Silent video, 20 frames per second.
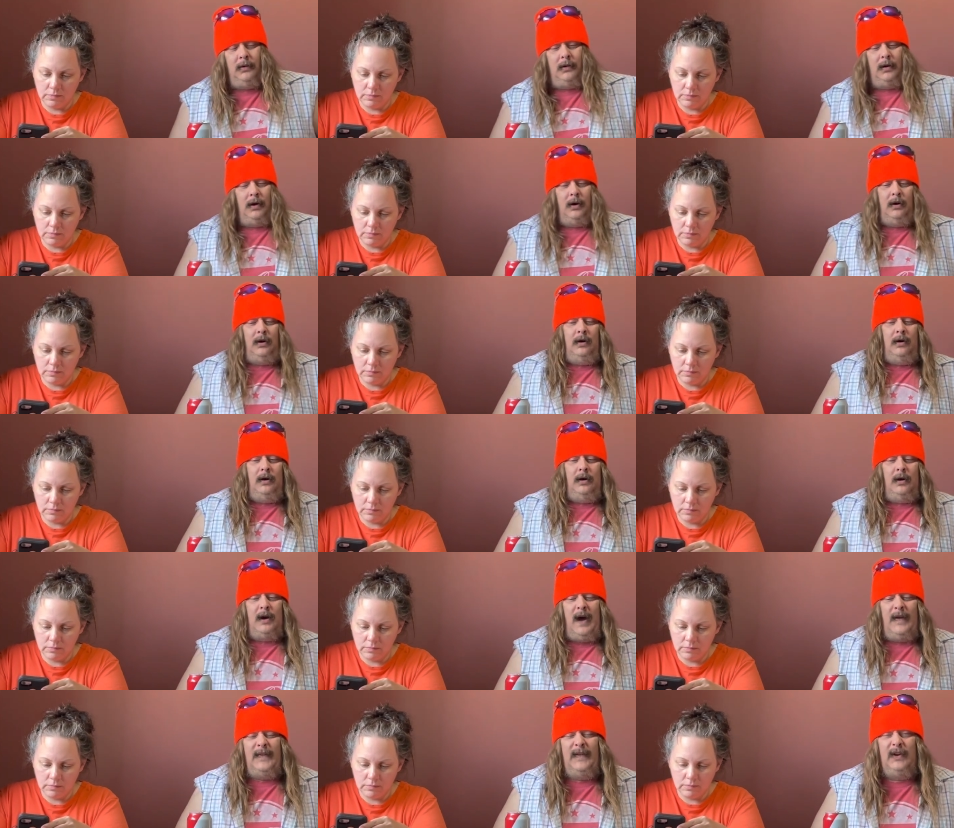Speaker 1: Oh,
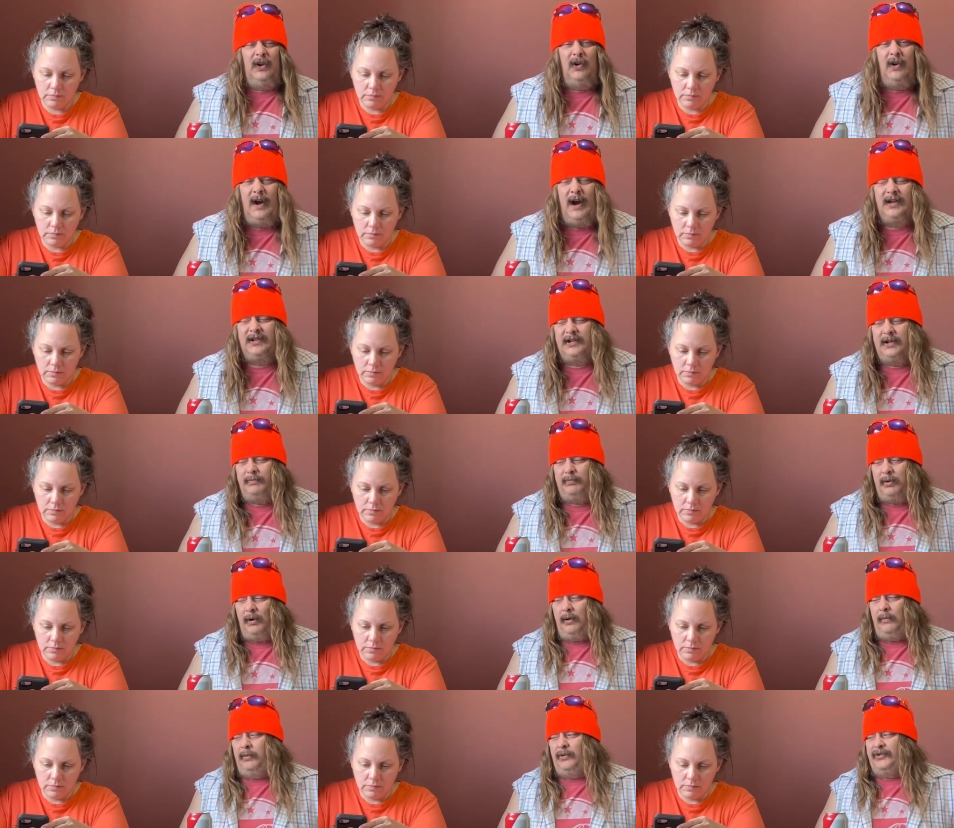I think you guys could
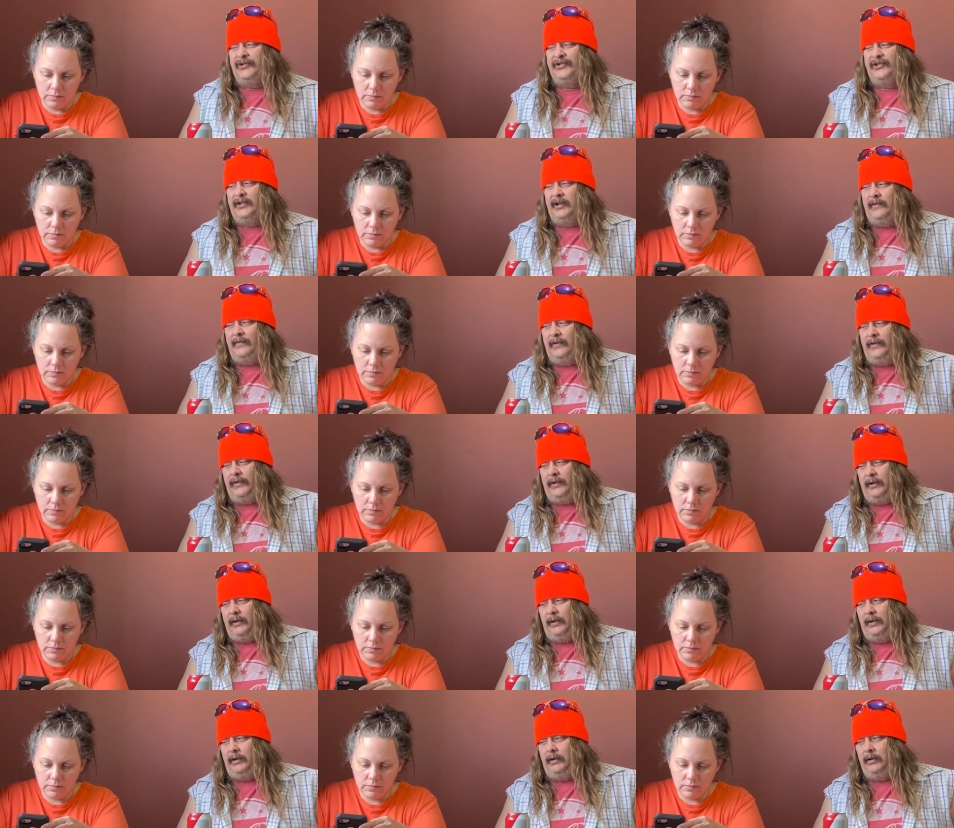probably see
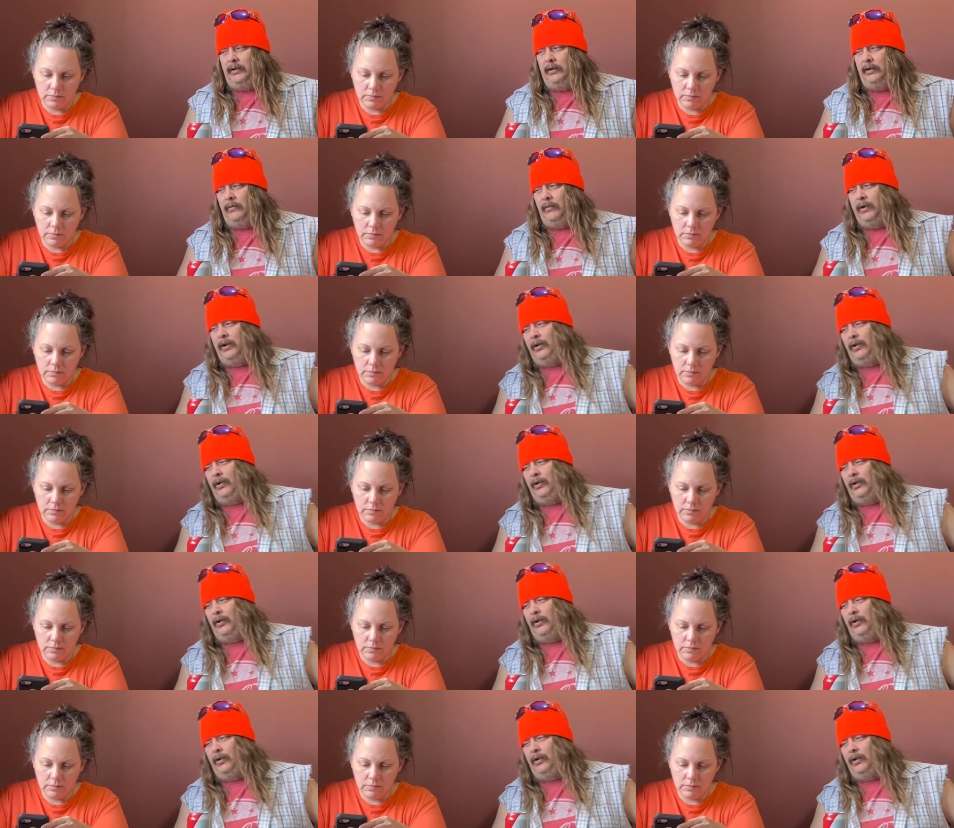everything. What are